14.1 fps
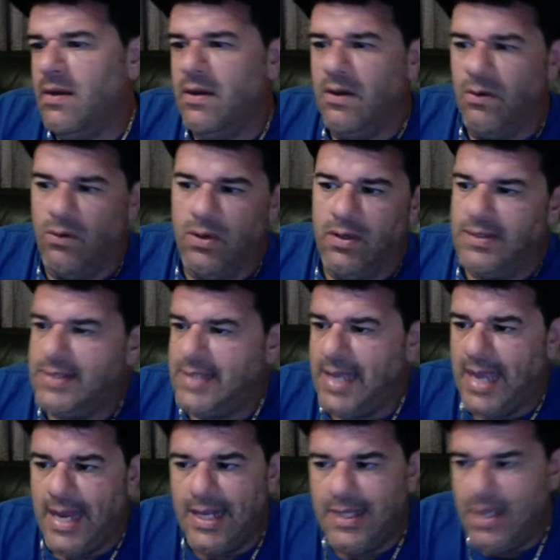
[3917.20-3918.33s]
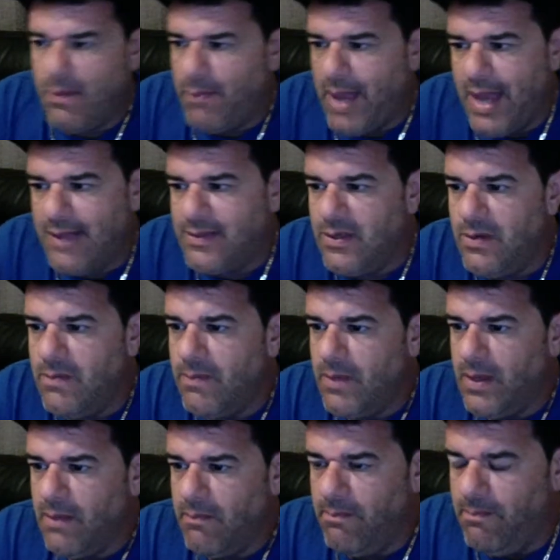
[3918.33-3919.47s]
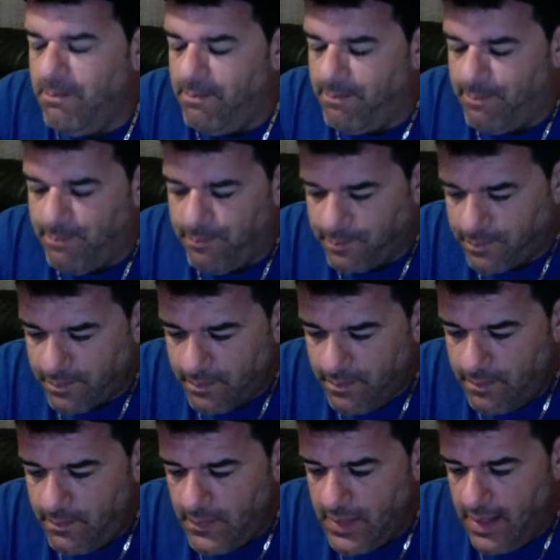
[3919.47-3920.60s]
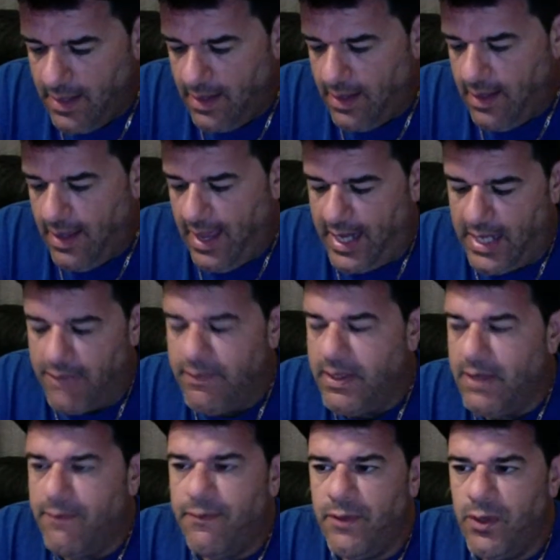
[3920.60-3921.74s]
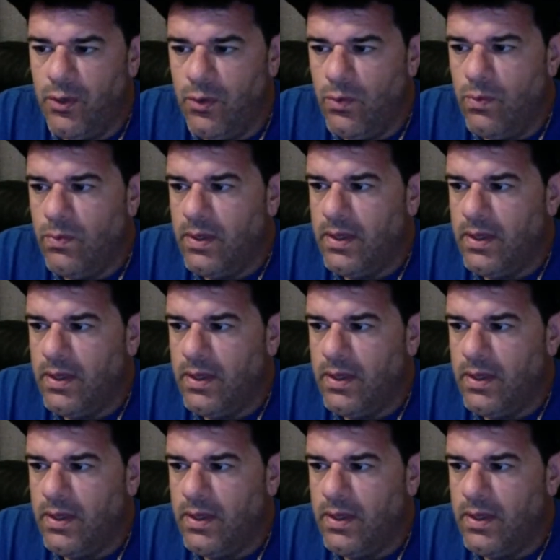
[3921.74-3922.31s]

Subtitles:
or say anything bad to you. And even if you